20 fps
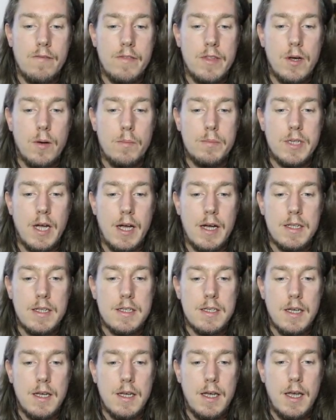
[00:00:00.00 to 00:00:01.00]
the object
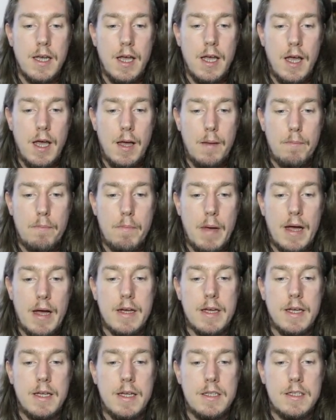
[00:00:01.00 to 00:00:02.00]
back
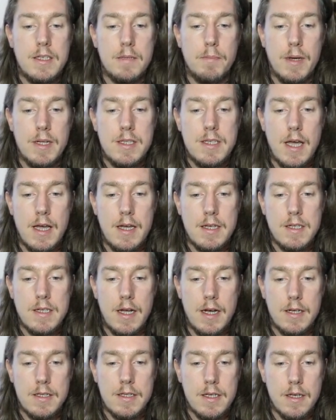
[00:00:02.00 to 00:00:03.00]
into my text
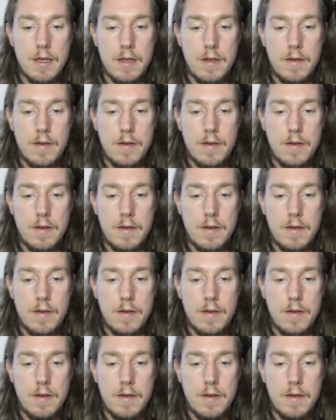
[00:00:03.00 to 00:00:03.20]
actor.